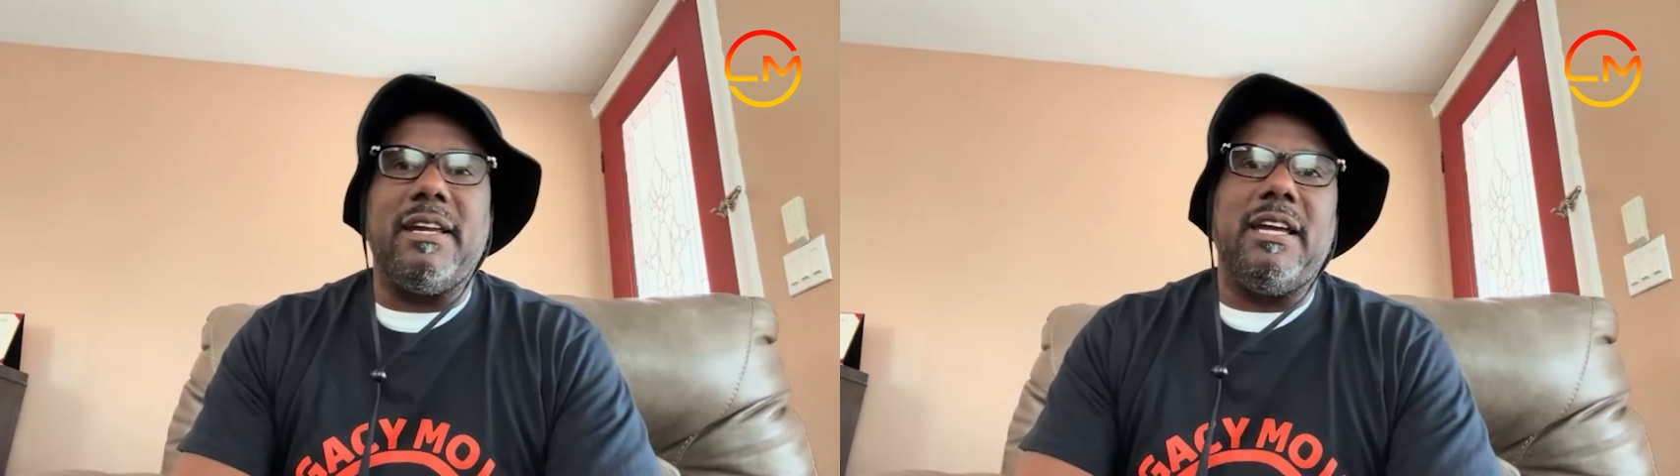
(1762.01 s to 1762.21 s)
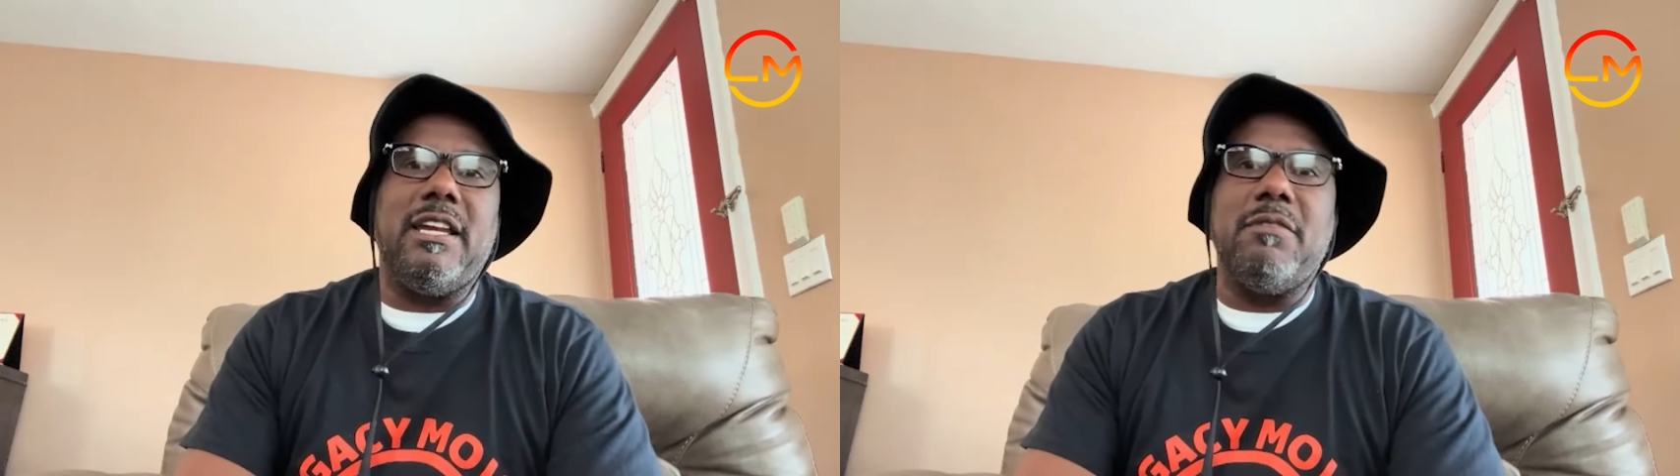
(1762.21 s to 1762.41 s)

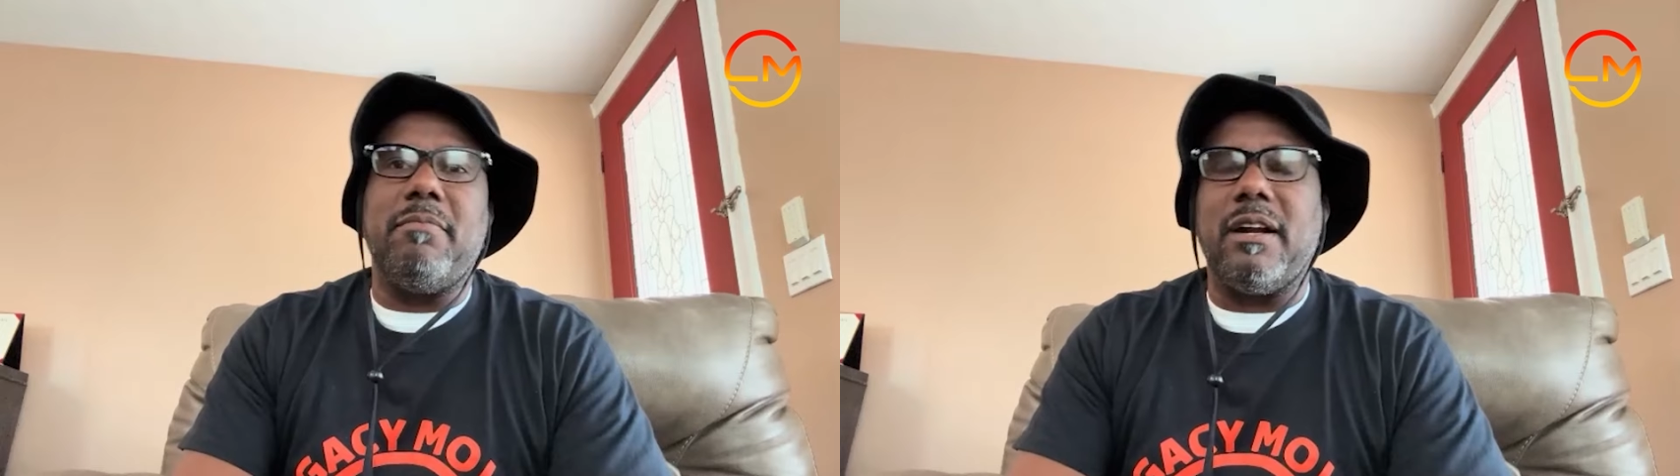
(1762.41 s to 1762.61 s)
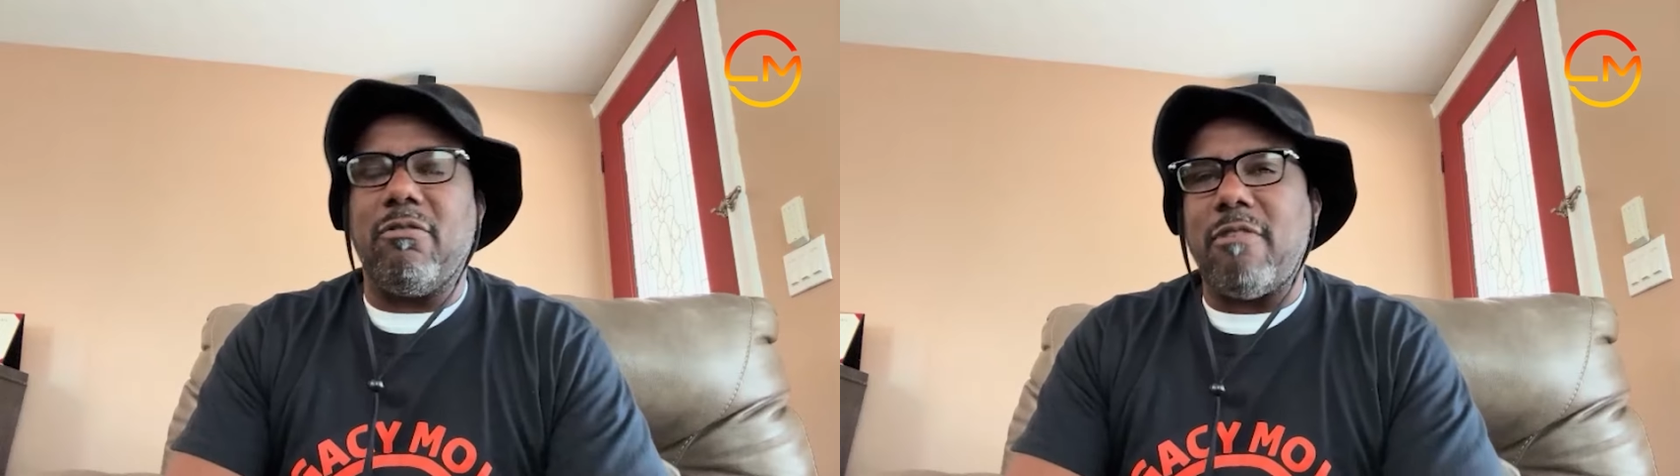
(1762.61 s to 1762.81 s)
getting your
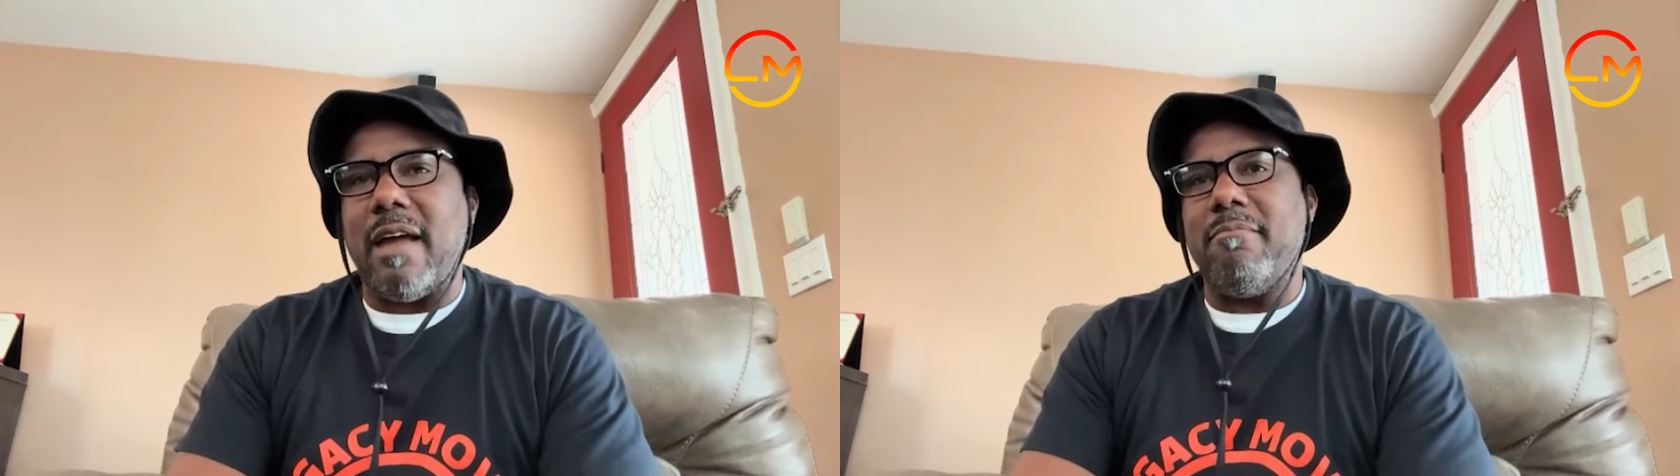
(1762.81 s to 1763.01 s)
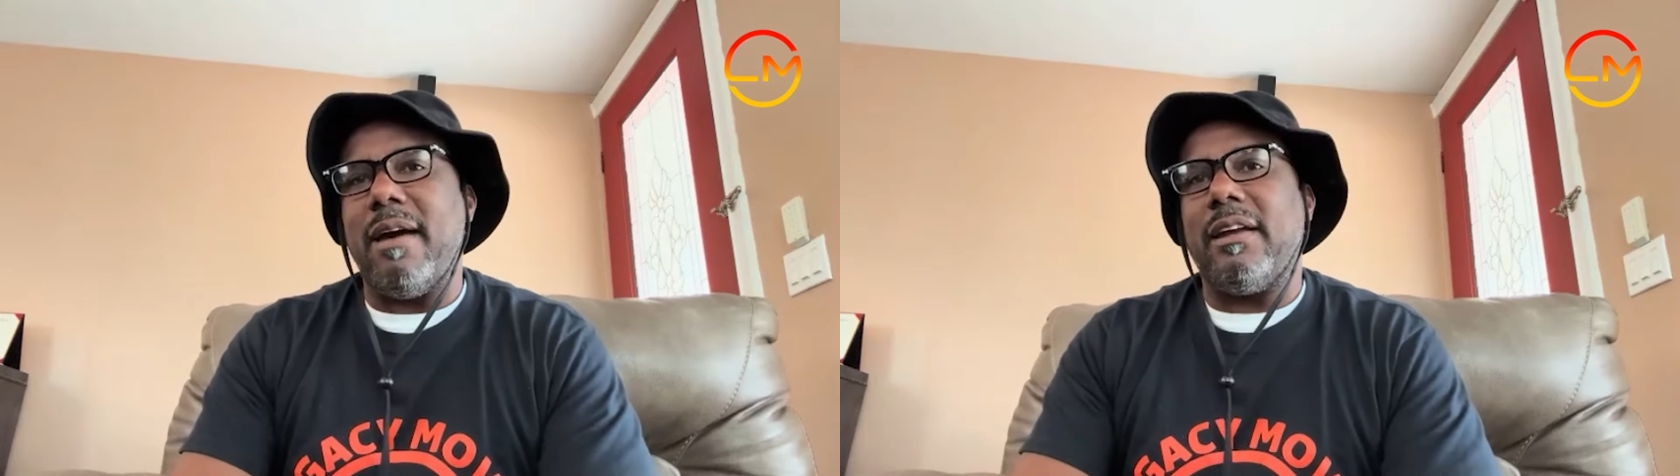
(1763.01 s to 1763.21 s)
money
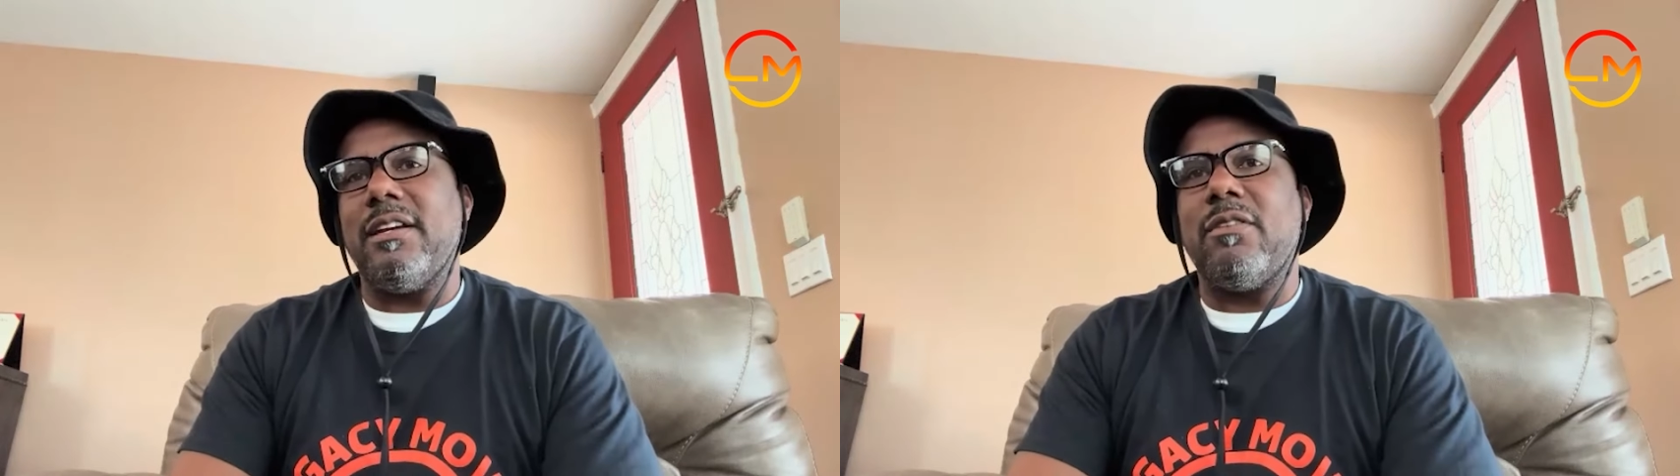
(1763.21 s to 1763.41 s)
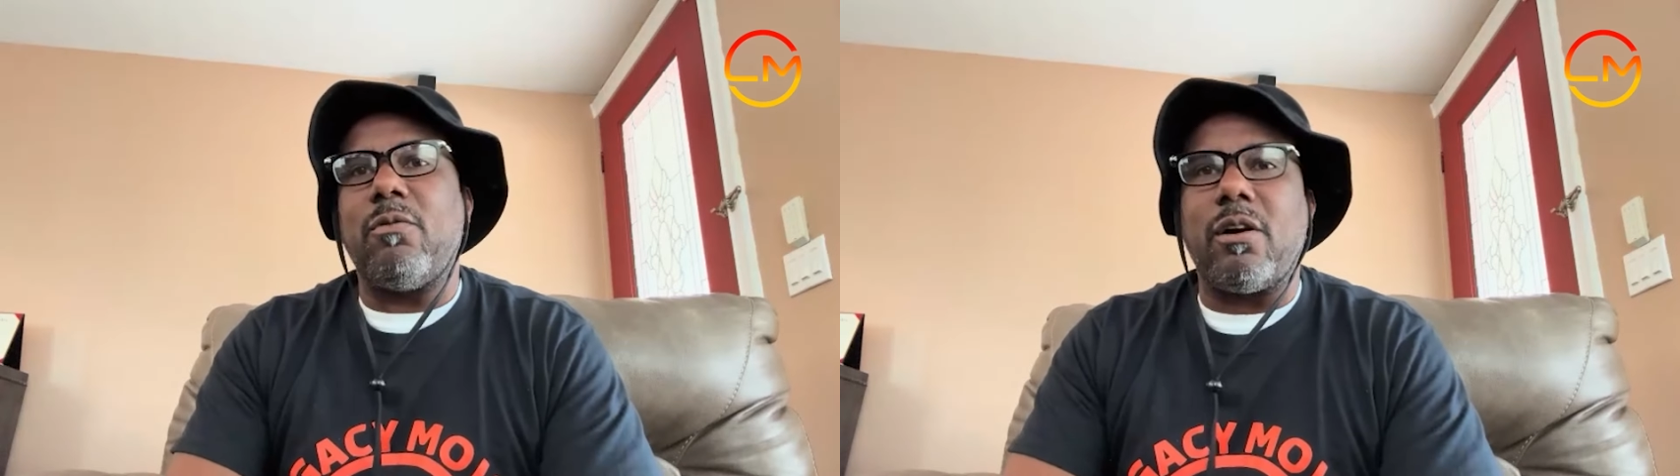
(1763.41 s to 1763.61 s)
right back you
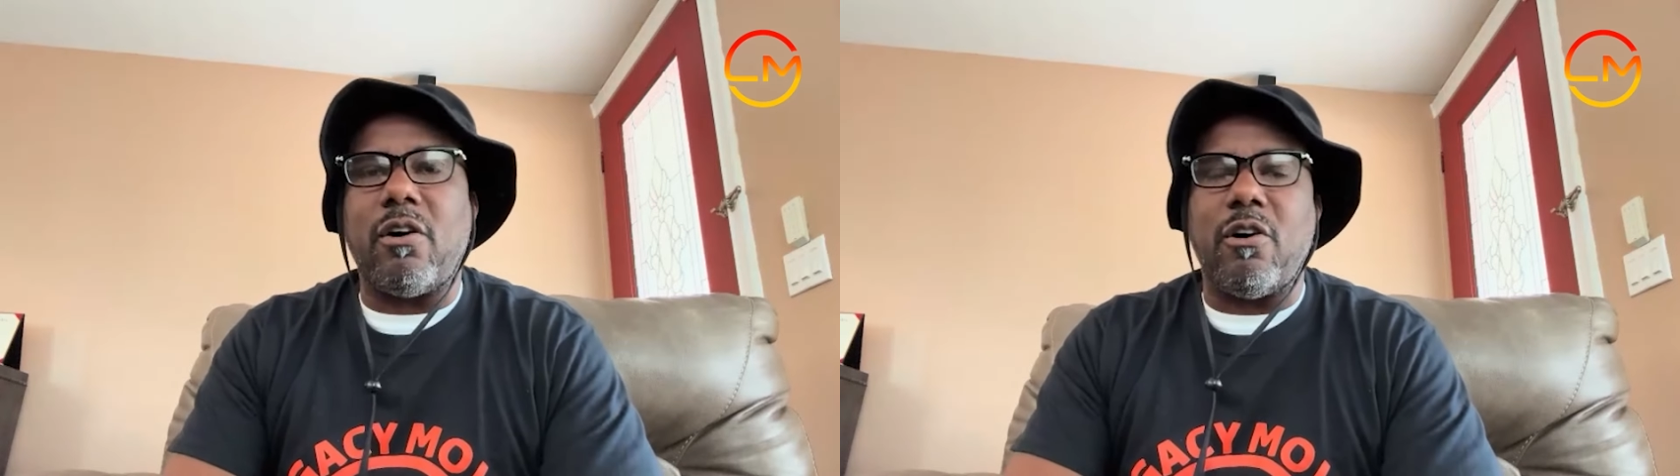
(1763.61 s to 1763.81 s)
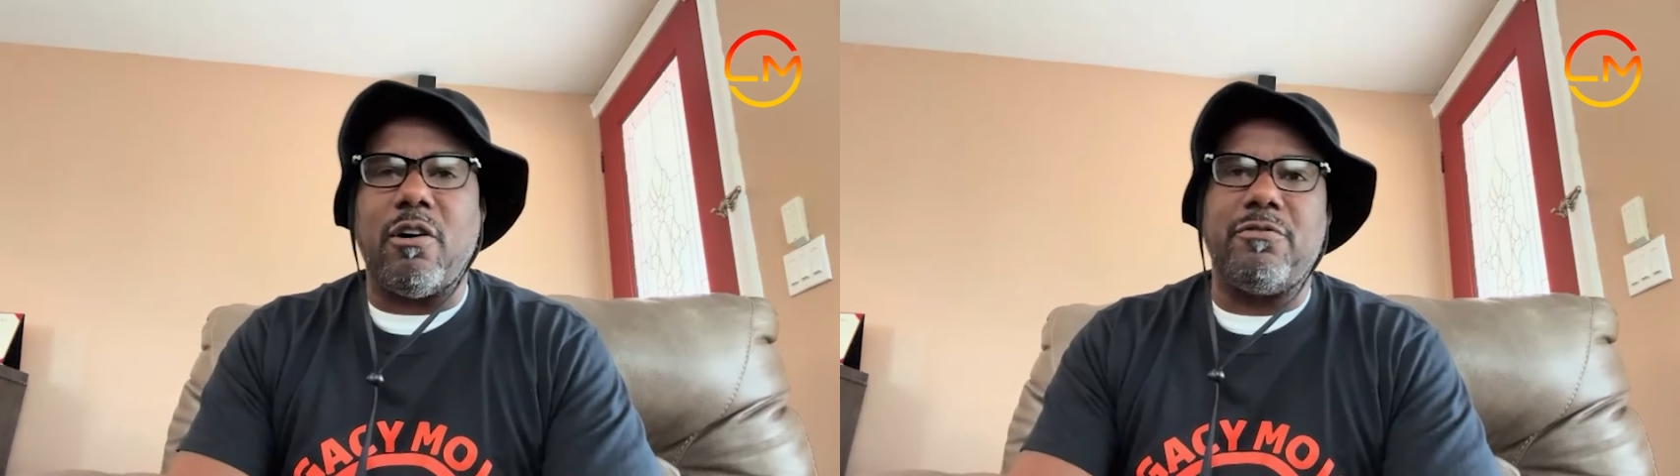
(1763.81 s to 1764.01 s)
done work
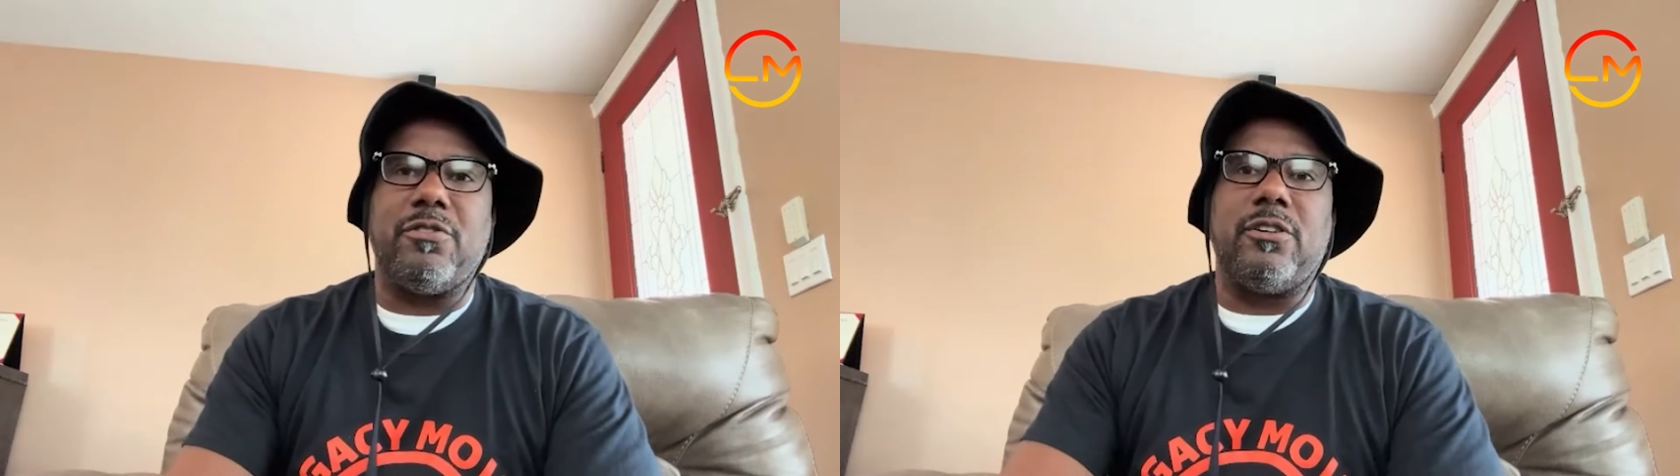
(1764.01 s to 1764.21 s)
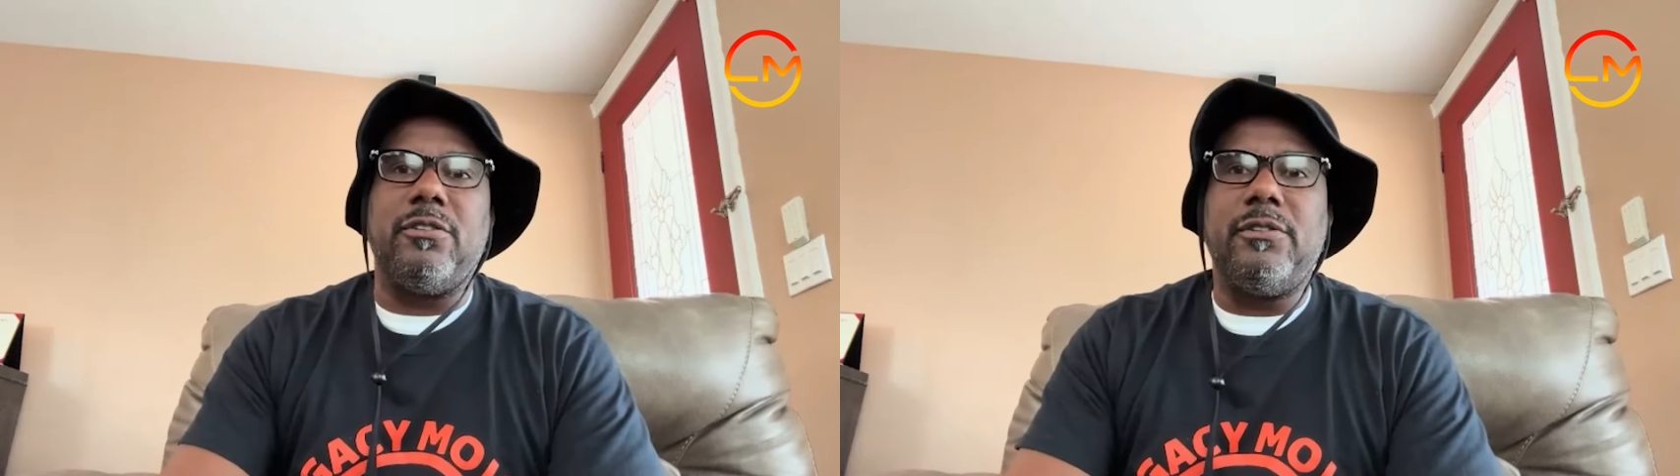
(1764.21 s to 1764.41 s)
hard for.